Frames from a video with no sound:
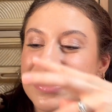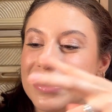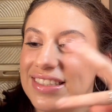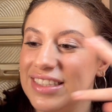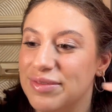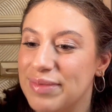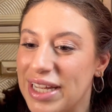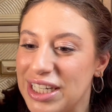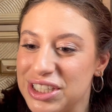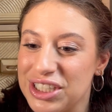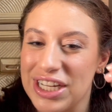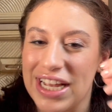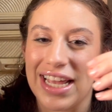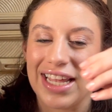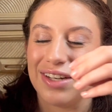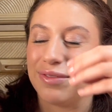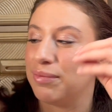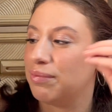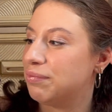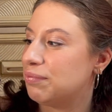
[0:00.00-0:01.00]

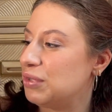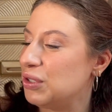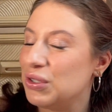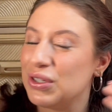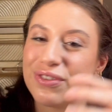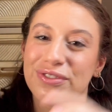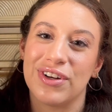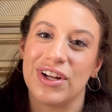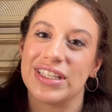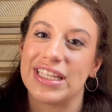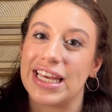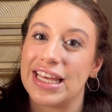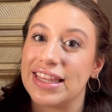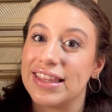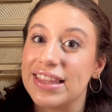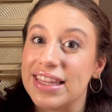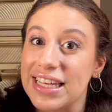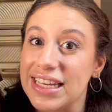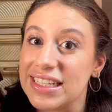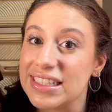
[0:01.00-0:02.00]
Dimension, beautiful. Like
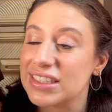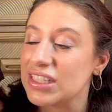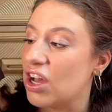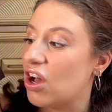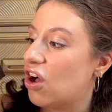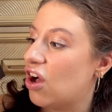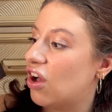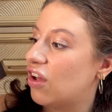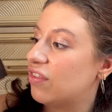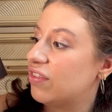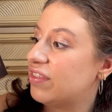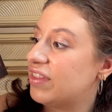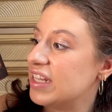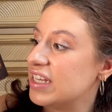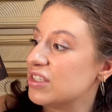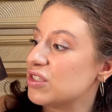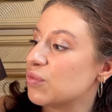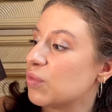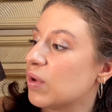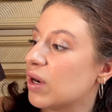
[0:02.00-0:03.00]
these
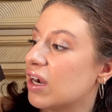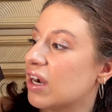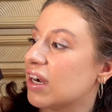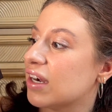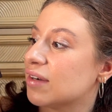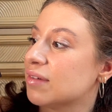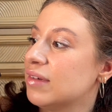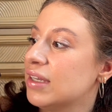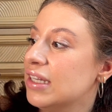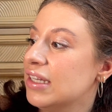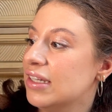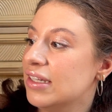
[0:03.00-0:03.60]
were